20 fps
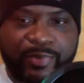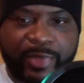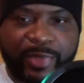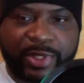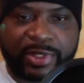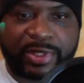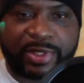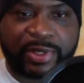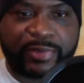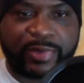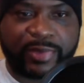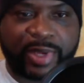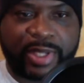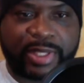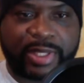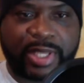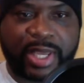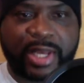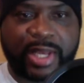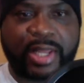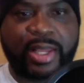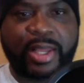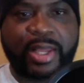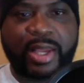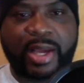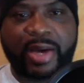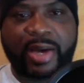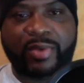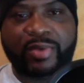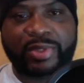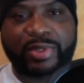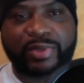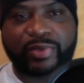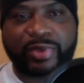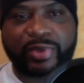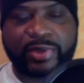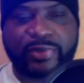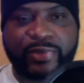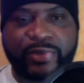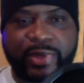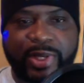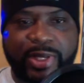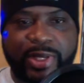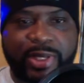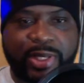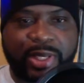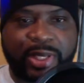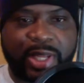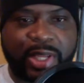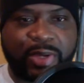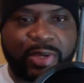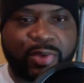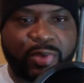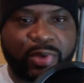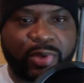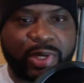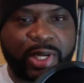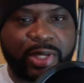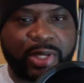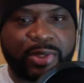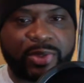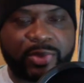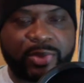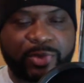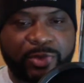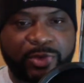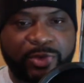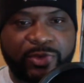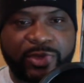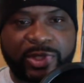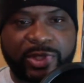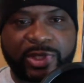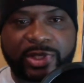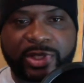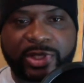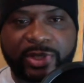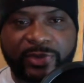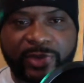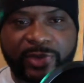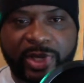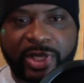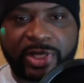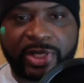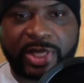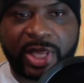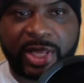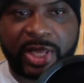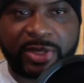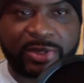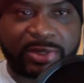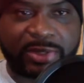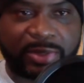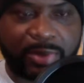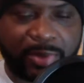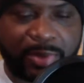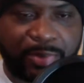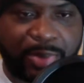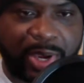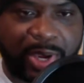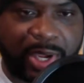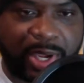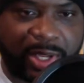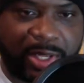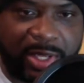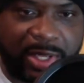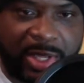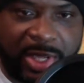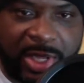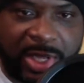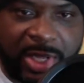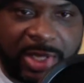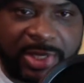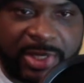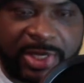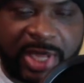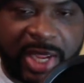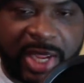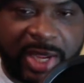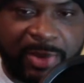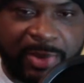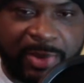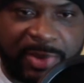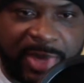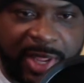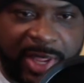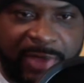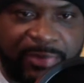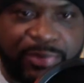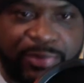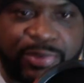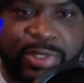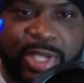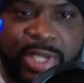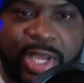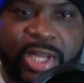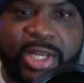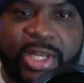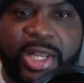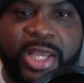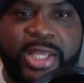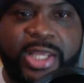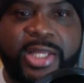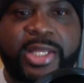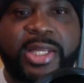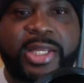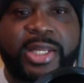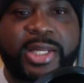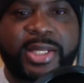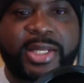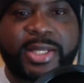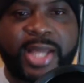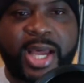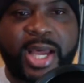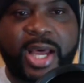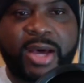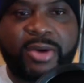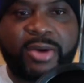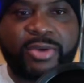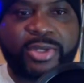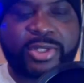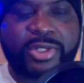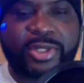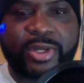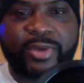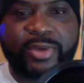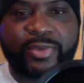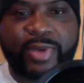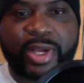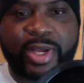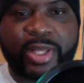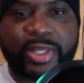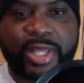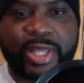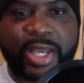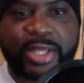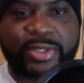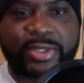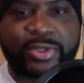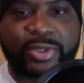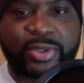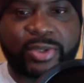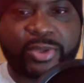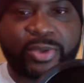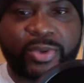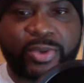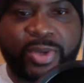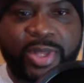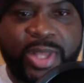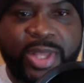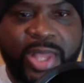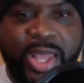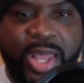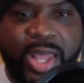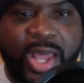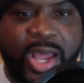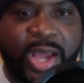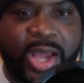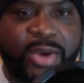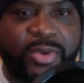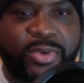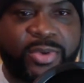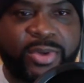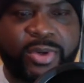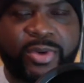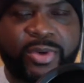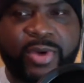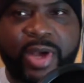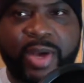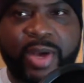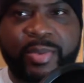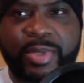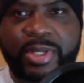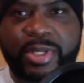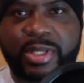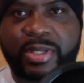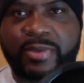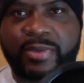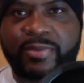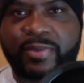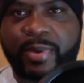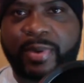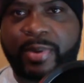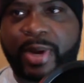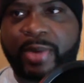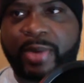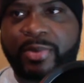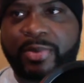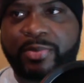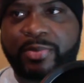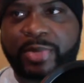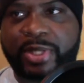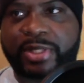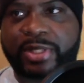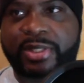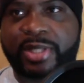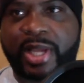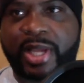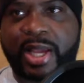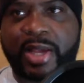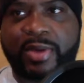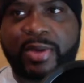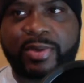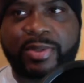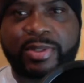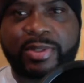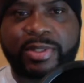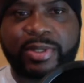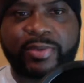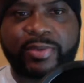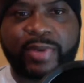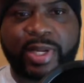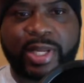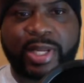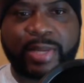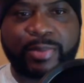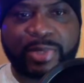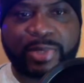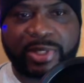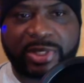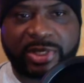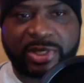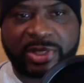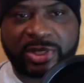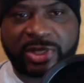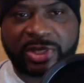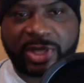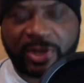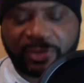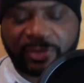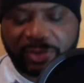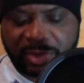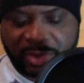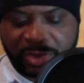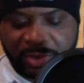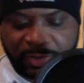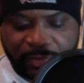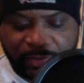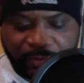stuff like that, I wasn't really feeling like going out in the movies and stuff like that. Just some time in life was kind of like down and stuff like that. So I don't know how many if I probably missed out and stuff like that. But this is definitely